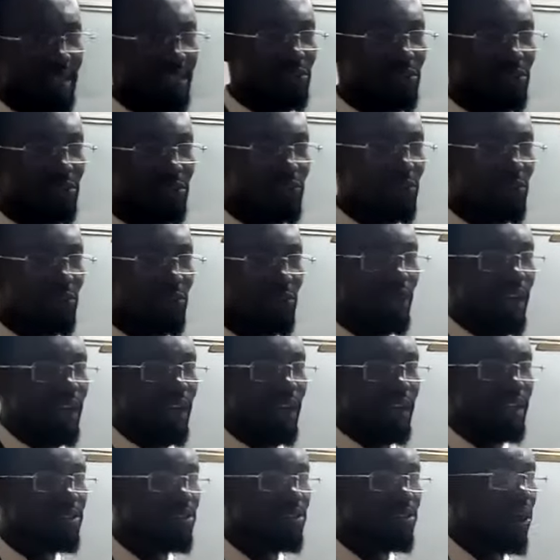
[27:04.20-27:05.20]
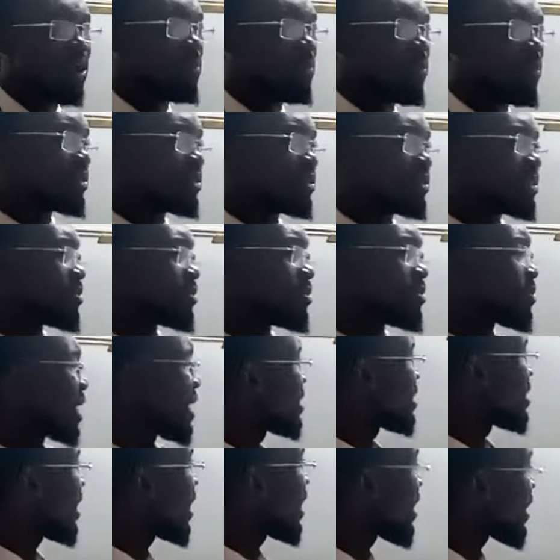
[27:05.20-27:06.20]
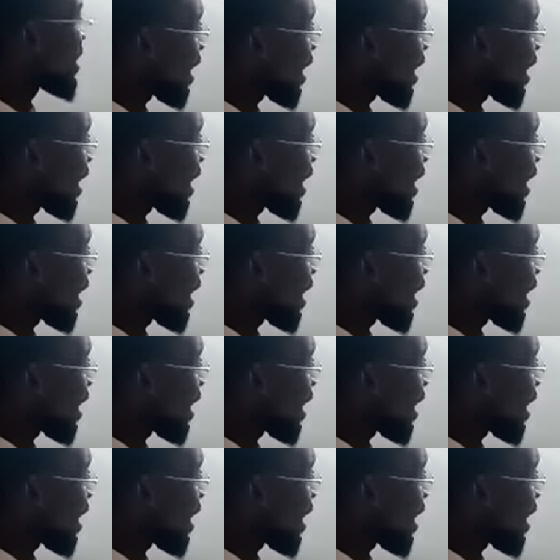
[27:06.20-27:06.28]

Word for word: sense to you. It's almost, it's an